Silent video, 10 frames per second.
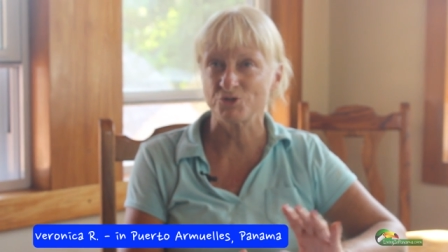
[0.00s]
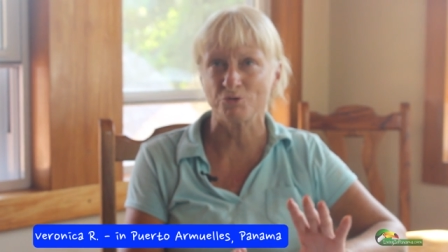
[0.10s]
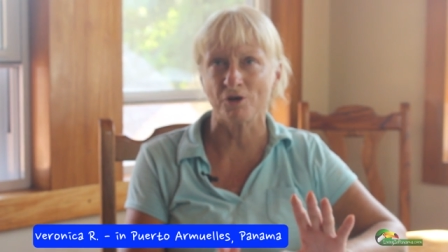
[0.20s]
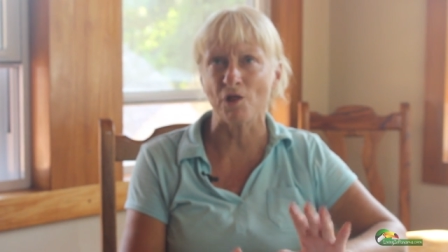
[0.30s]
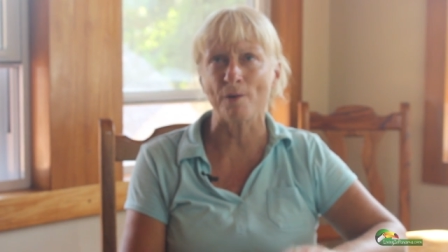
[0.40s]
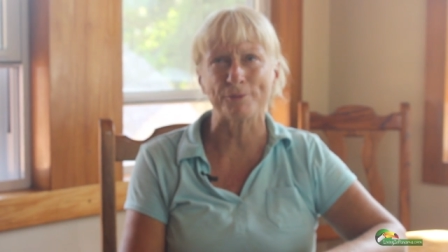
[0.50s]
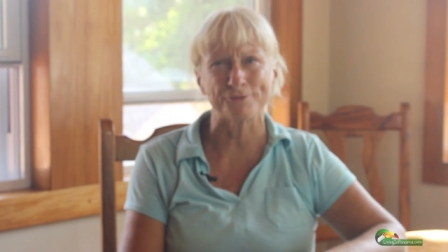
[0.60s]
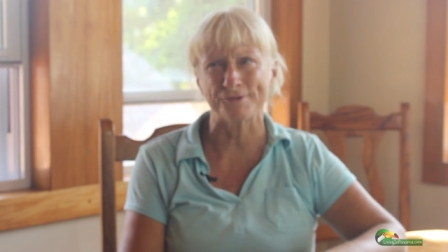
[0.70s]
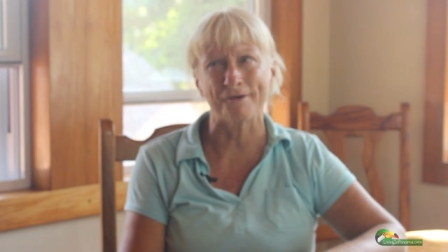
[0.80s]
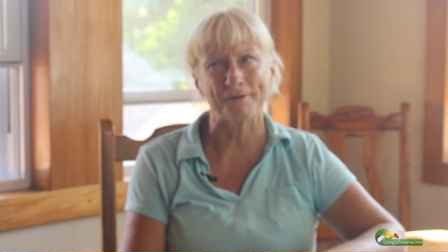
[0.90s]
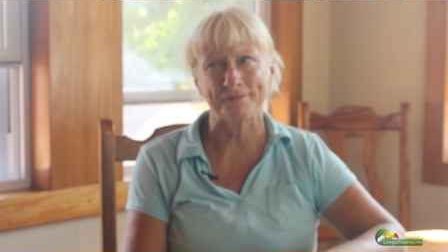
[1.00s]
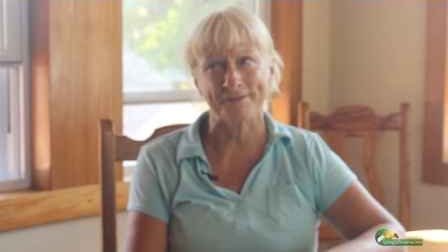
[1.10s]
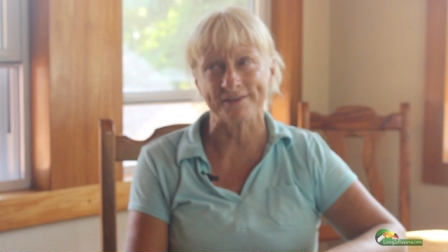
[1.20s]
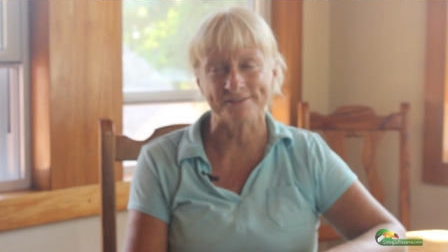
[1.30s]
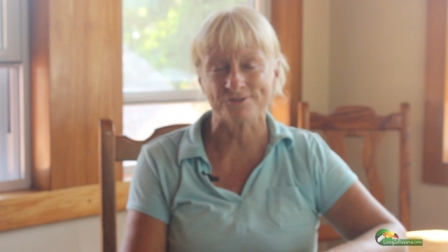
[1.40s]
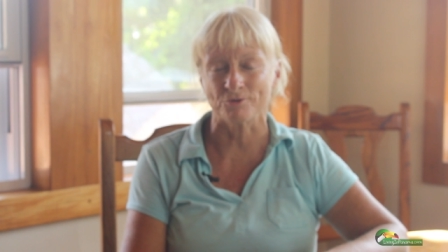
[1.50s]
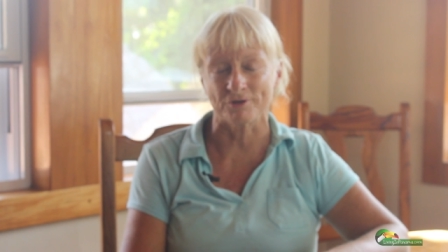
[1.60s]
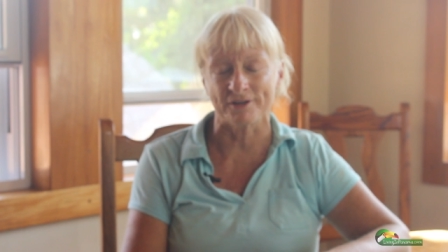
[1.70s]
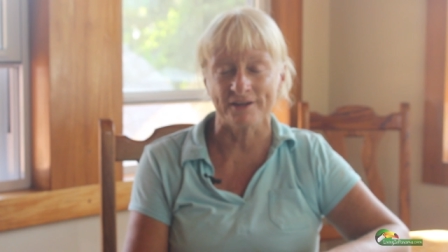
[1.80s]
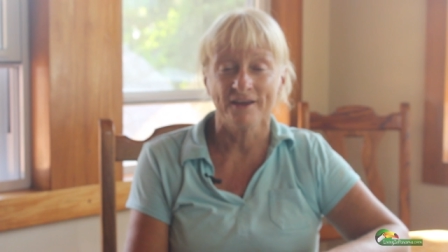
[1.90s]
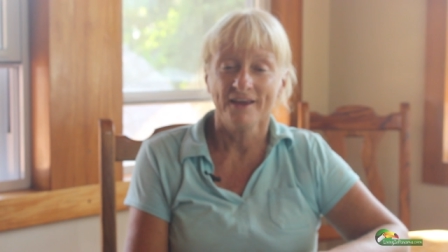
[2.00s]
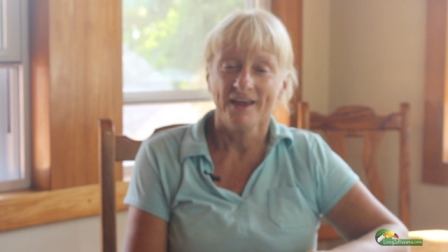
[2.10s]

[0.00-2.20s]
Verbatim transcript: two kilometers out, I think, totally.